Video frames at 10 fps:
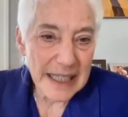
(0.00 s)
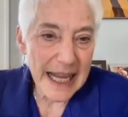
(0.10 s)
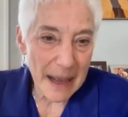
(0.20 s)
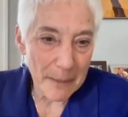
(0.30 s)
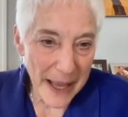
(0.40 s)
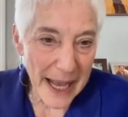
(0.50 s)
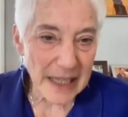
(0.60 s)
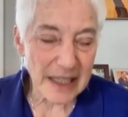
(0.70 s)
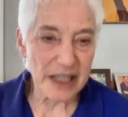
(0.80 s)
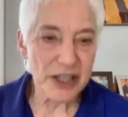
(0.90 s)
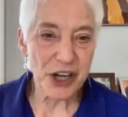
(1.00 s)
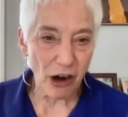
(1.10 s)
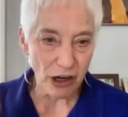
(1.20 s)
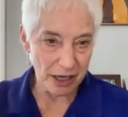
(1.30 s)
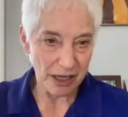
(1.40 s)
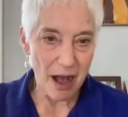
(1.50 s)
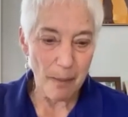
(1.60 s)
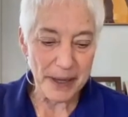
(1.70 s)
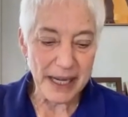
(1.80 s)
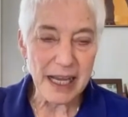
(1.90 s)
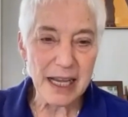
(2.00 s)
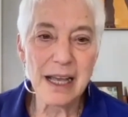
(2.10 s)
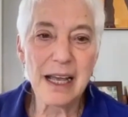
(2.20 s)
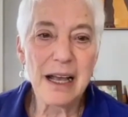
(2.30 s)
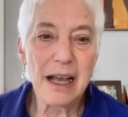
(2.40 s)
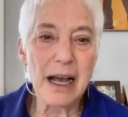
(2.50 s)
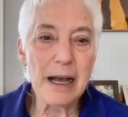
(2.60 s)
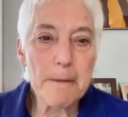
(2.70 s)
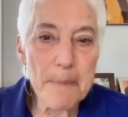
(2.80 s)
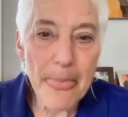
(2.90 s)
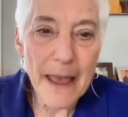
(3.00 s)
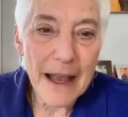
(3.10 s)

campaigns and target a company and